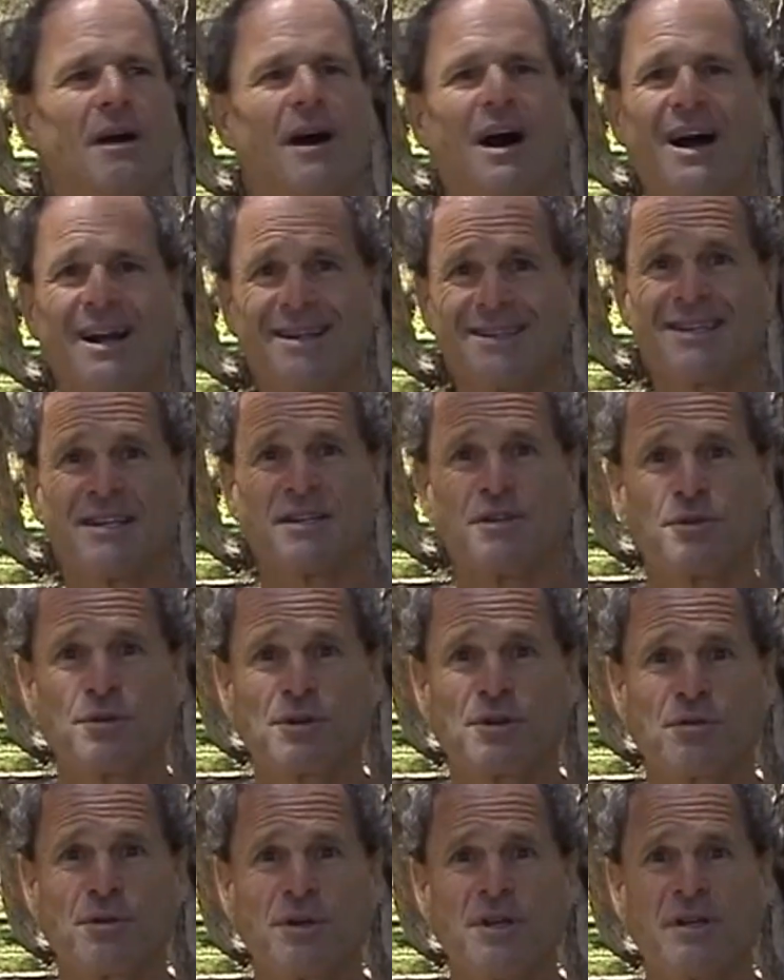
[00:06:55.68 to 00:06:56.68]
I tend to
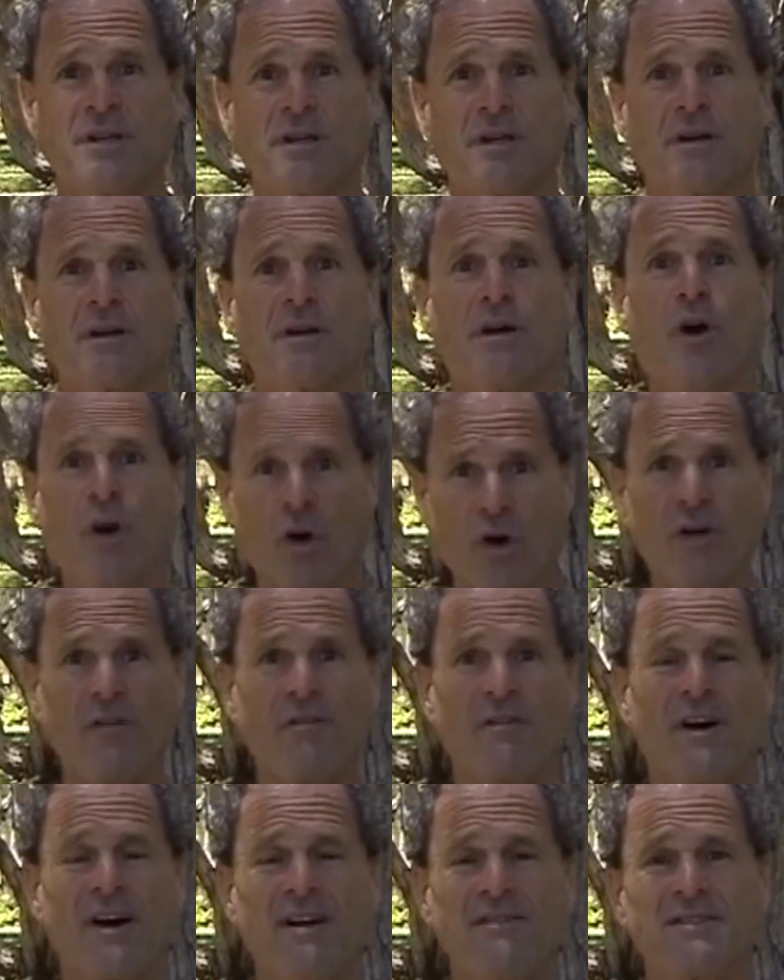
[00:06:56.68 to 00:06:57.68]
agree. All
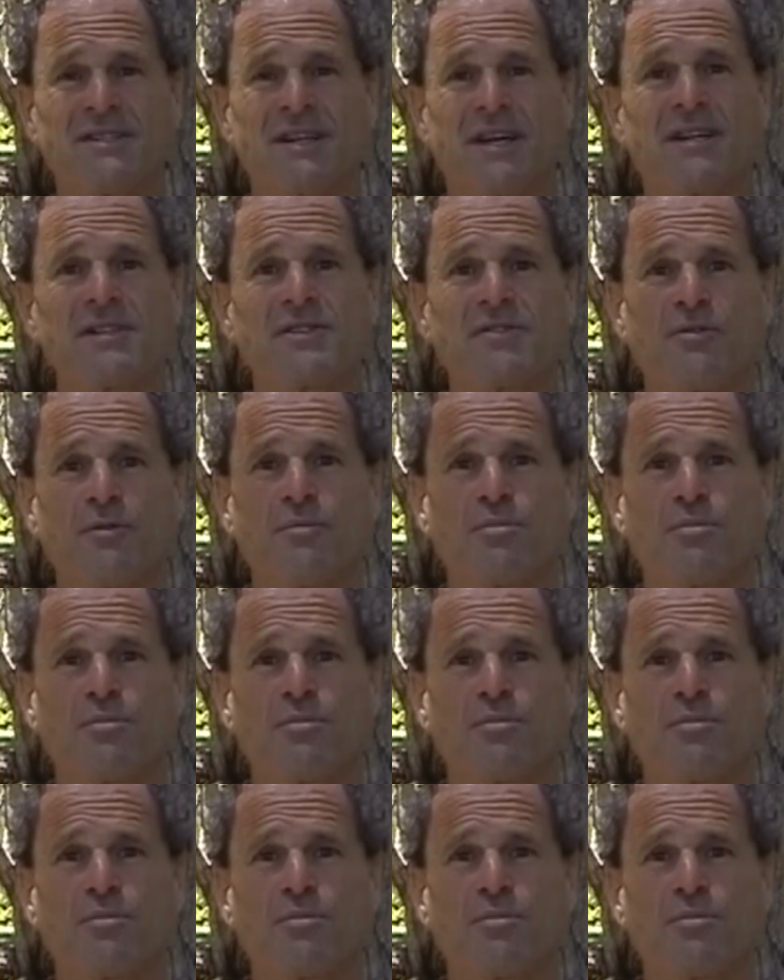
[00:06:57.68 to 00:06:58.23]
five tests for